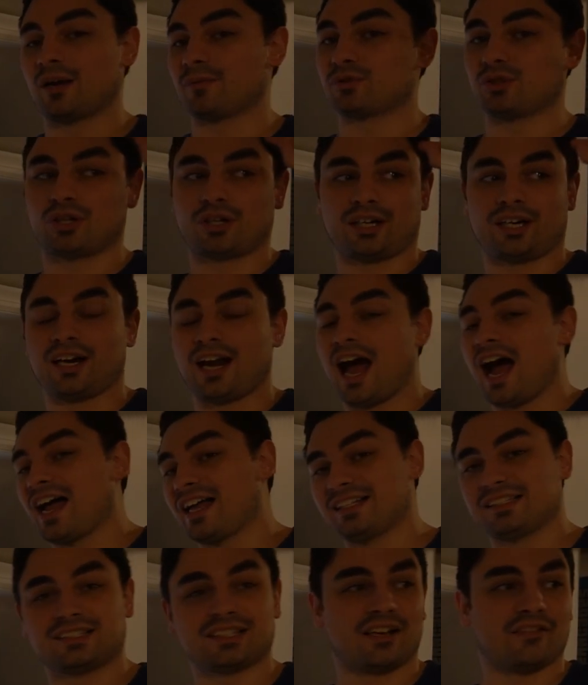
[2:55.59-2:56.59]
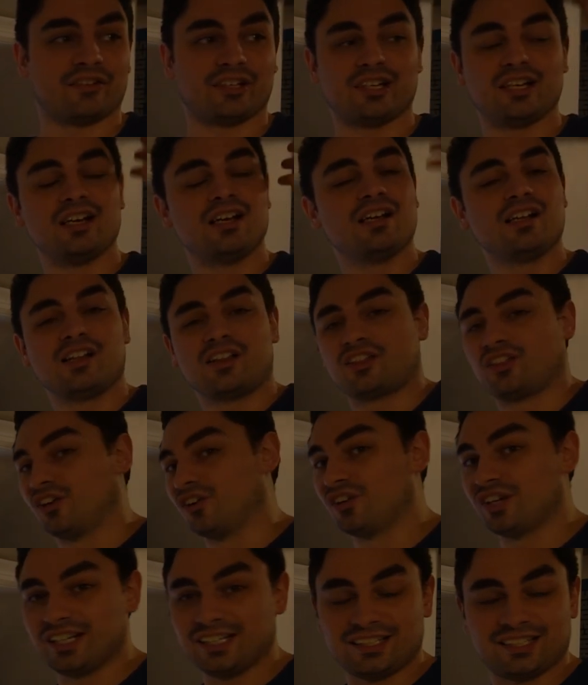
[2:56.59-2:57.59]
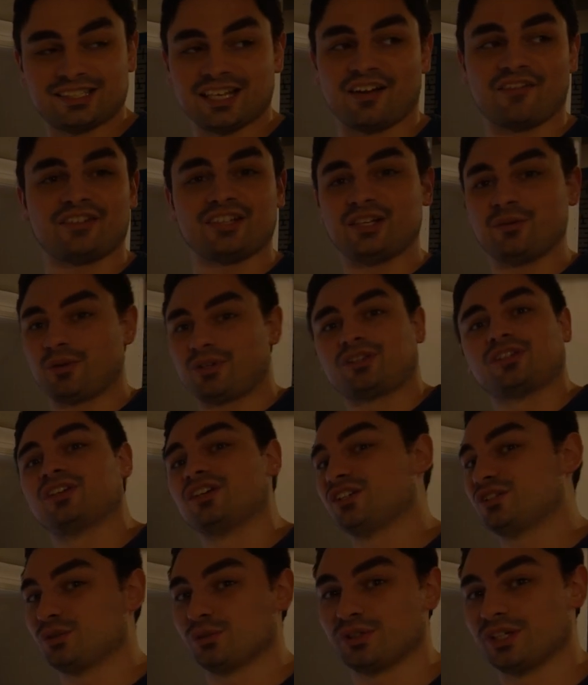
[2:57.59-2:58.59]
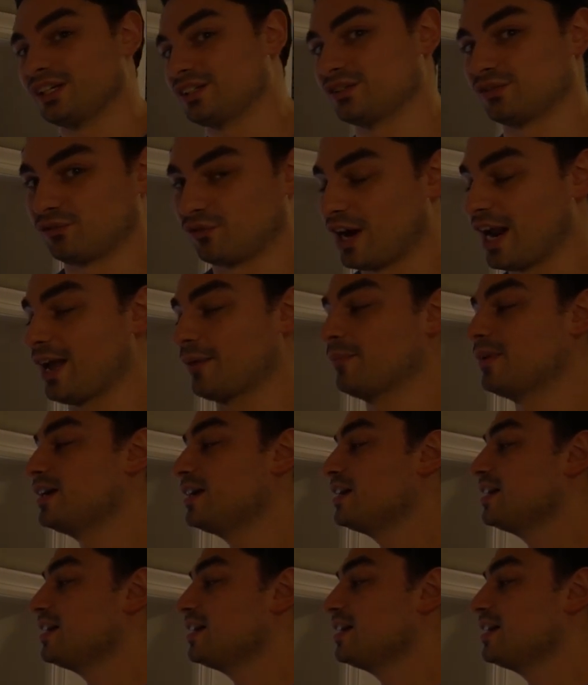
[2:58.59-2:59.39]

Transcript: I'm talking an i7 3070 with 32 gigs of RAM.